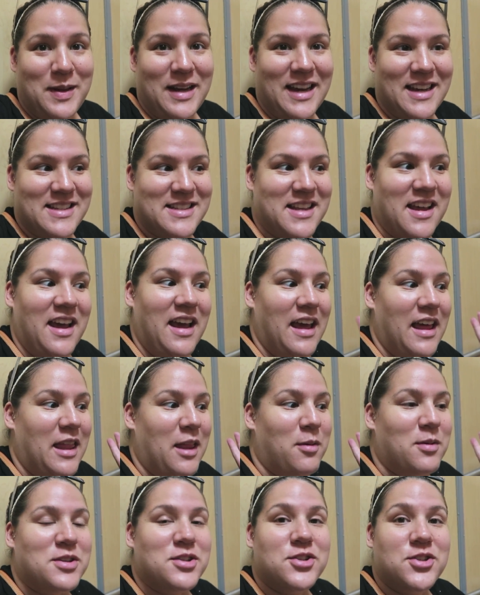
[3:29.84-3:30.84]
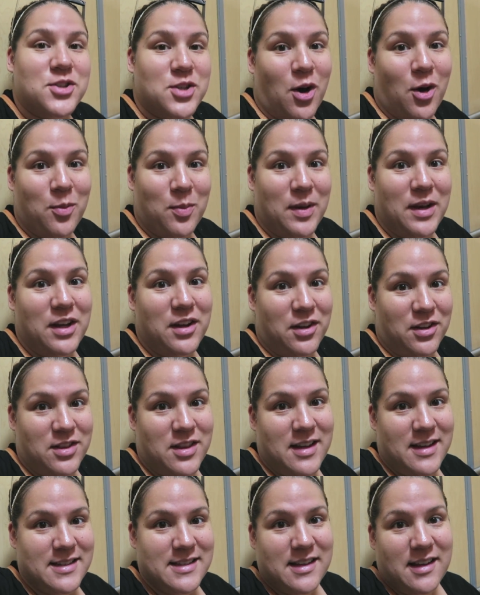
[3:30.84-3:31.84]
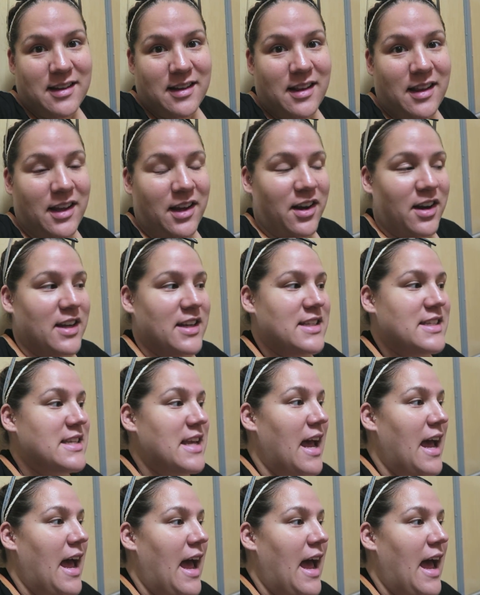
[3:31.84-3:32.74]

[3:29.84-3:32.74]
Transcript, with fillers: because there were so many good things on clearance.